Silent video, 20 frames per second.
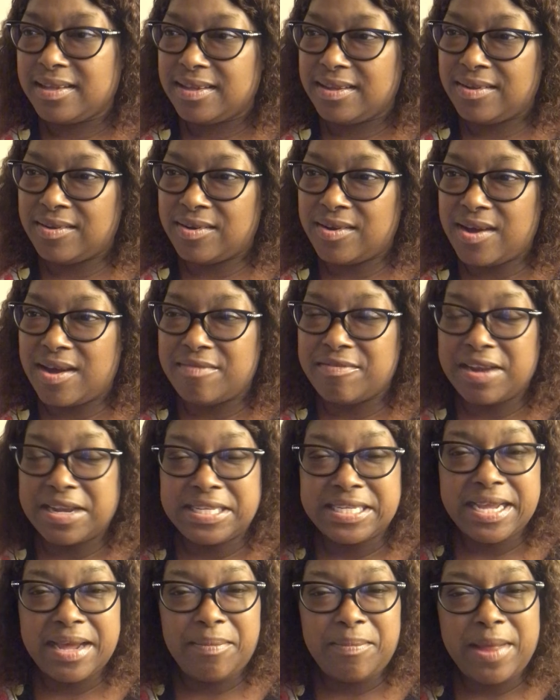I
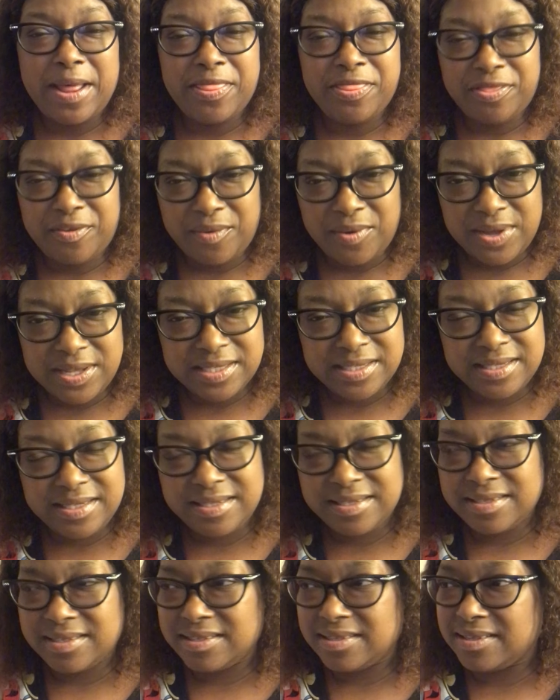write down my
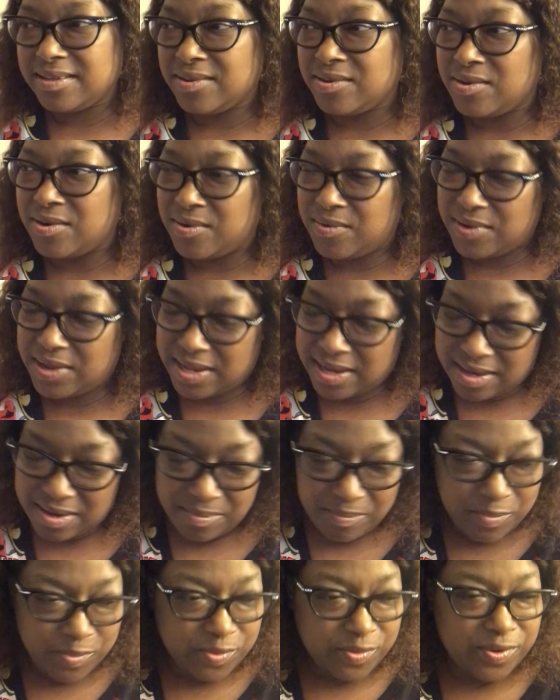thoughts, in
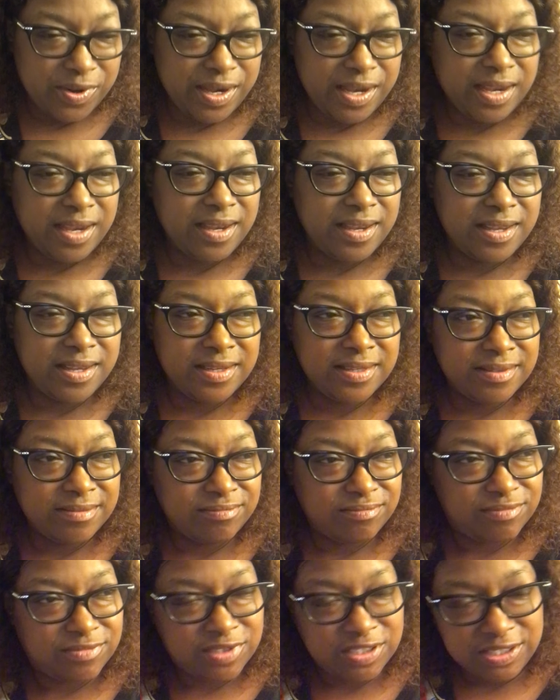the morning and
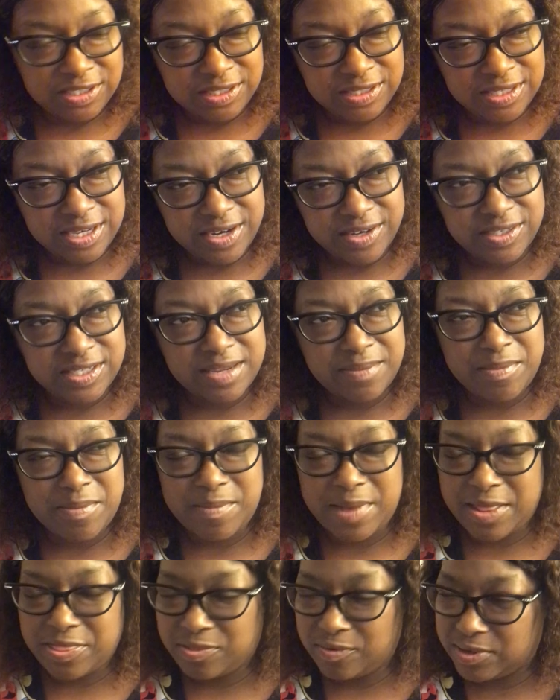share some of
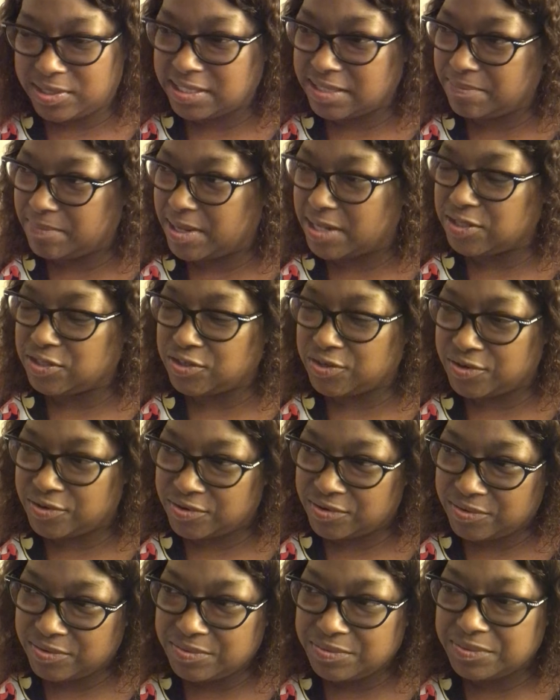my thoughts in my
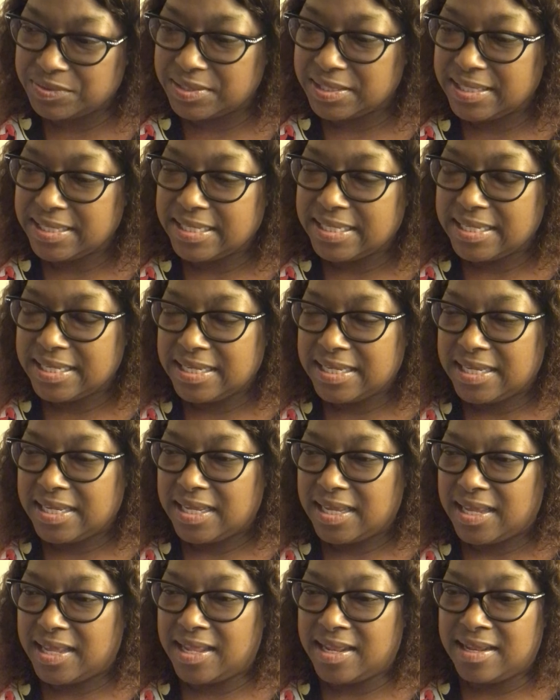journal.
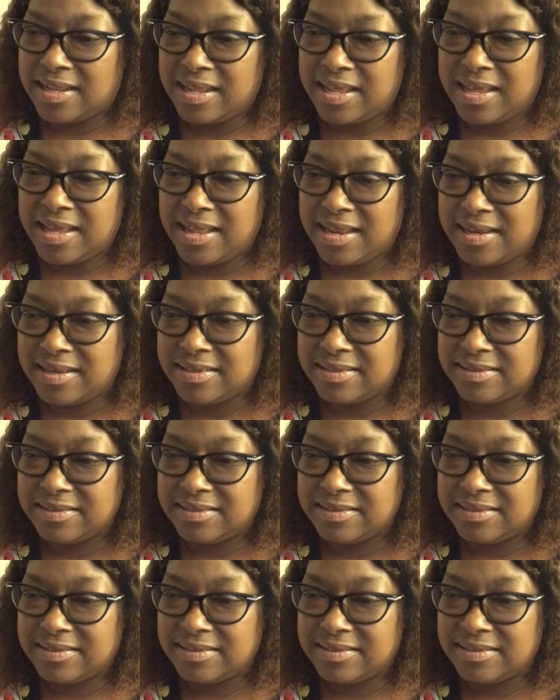And then,